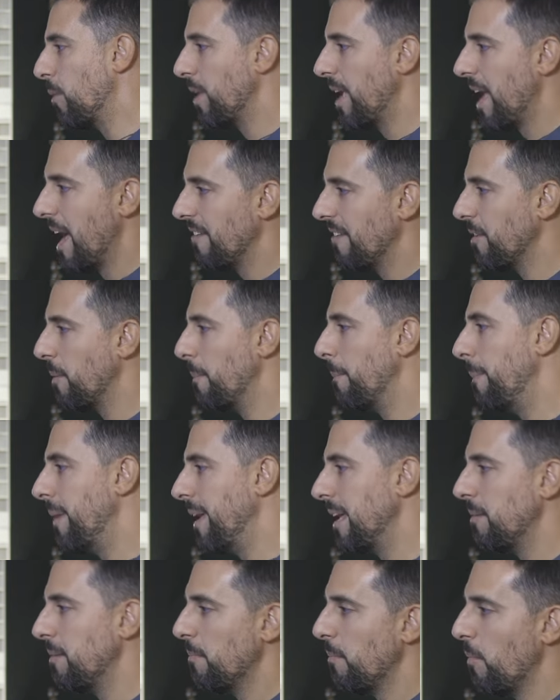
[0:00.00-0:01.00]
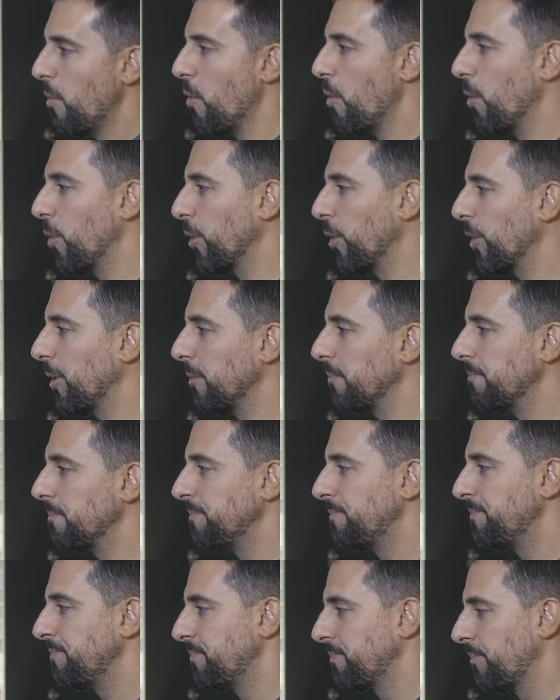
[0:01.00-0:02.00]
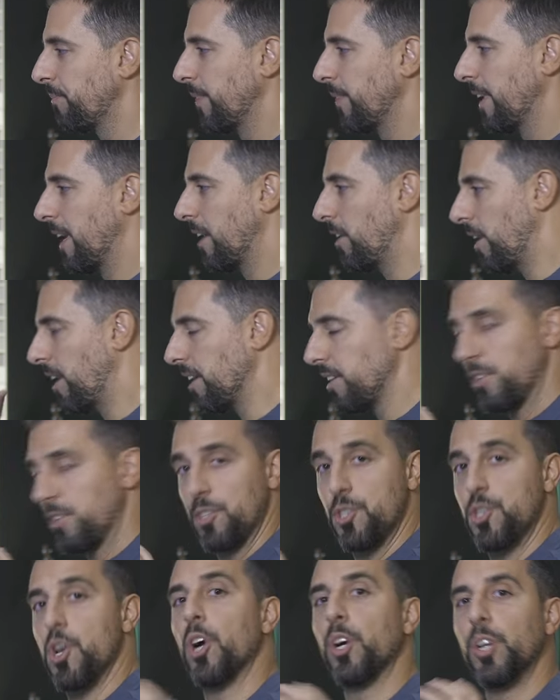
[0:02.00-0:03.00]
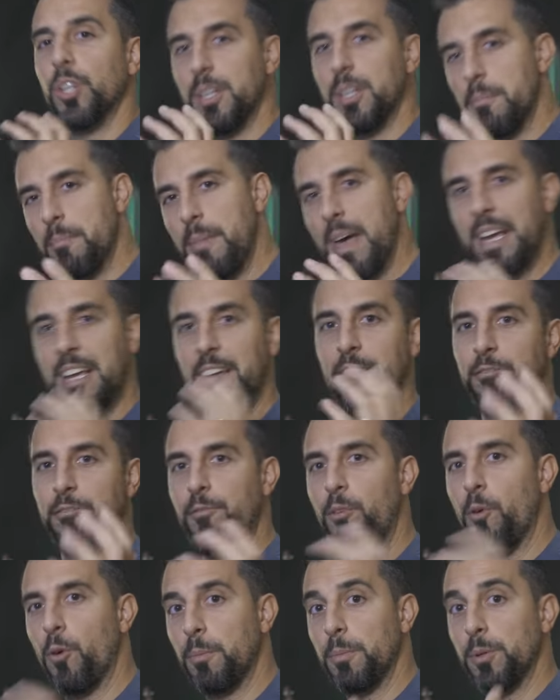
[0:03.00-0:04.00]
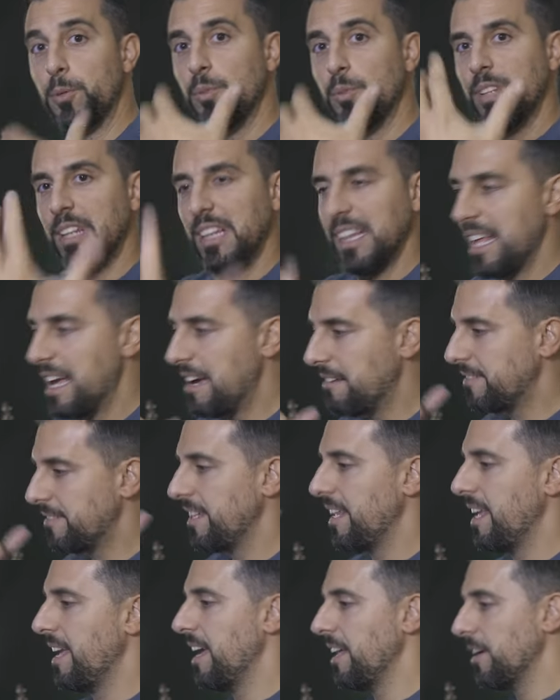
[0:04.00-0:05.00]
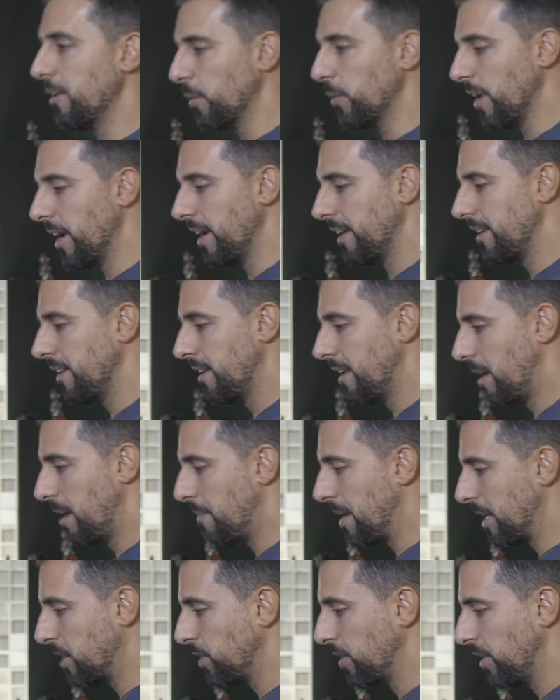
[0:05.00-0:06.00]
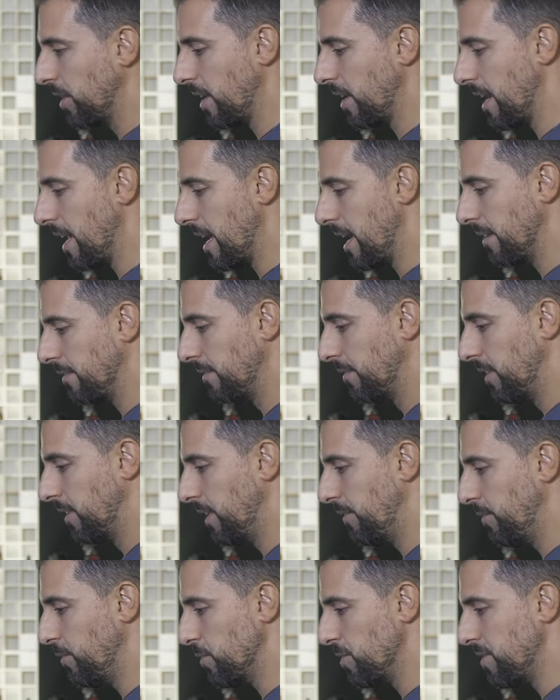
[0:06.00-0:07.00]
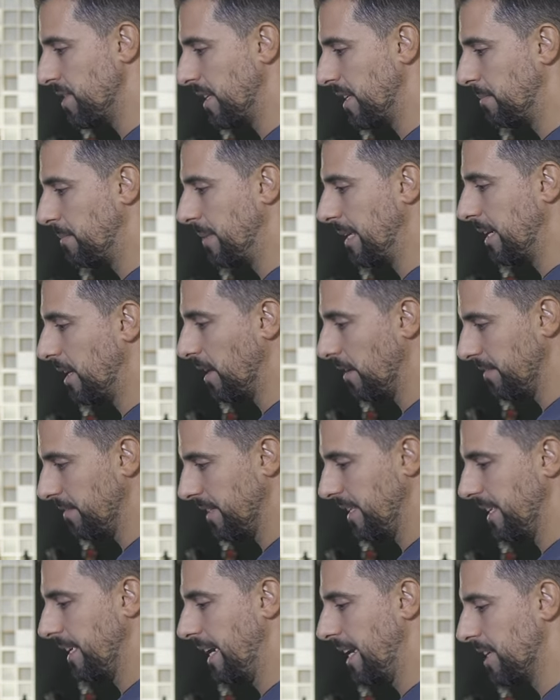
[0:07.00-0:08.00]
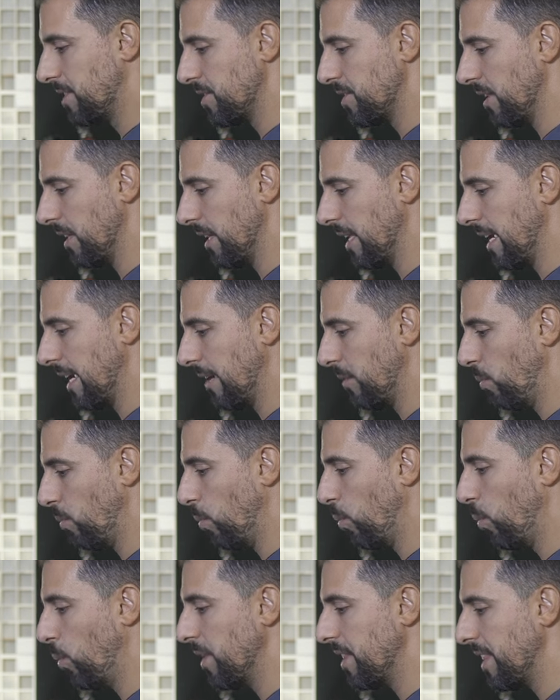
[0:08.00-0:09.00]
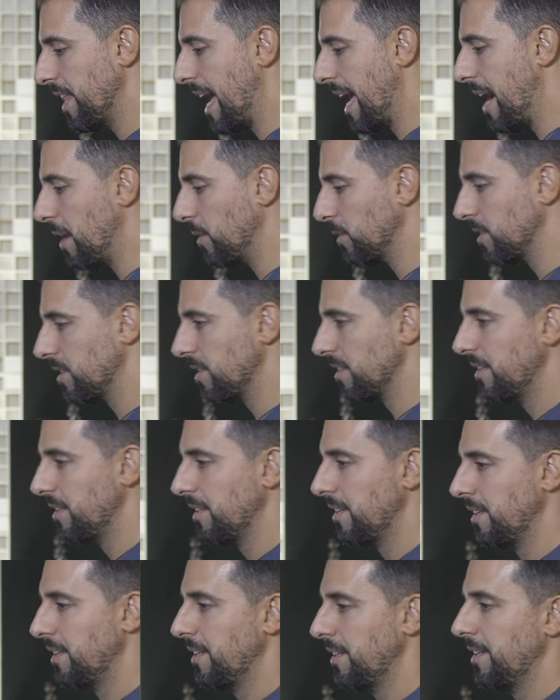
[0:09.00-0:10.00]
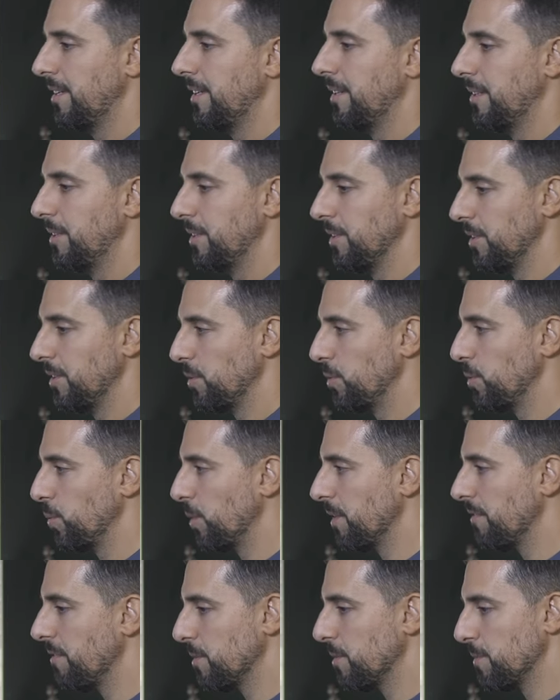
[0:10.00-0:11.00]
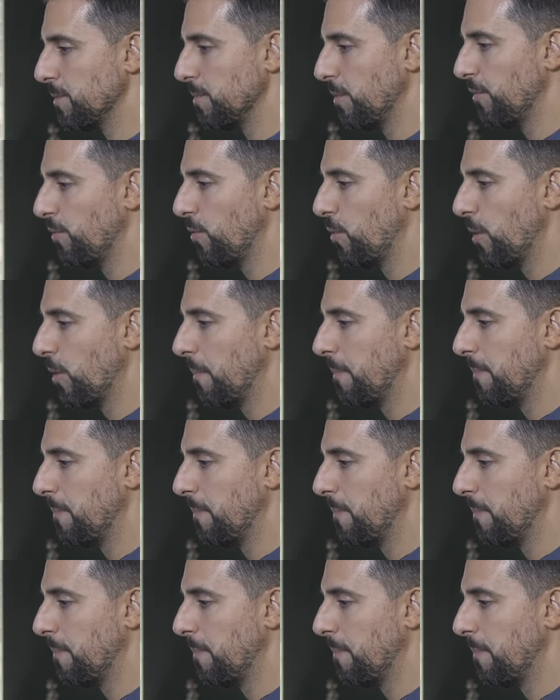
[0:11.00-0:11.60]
have a bit more kind of like juggling back and forth between the left and the right. I'm actually gonna give you a sneak peek of the H delay without the two reverbs before.